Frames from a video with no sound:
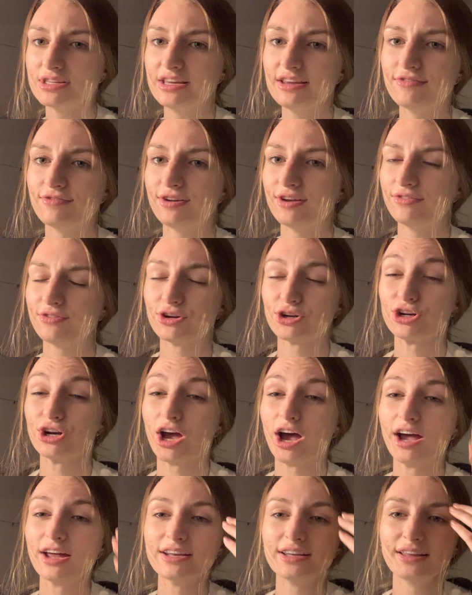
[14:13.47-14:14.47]
even if you're
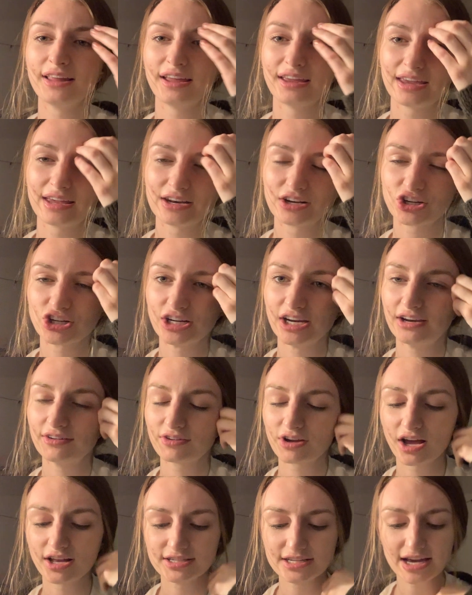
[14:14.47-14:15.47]
not like in a creative
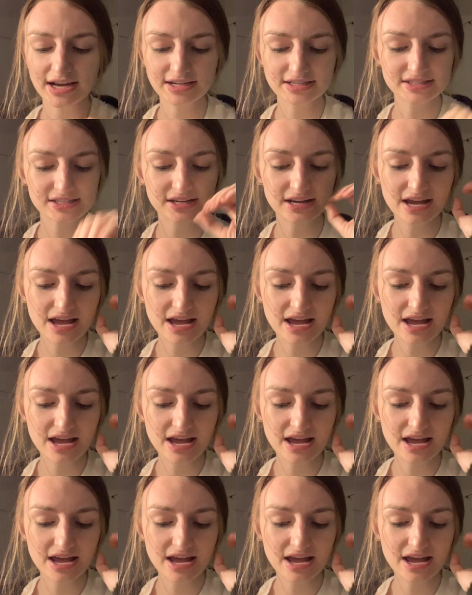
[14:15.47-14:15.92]
context.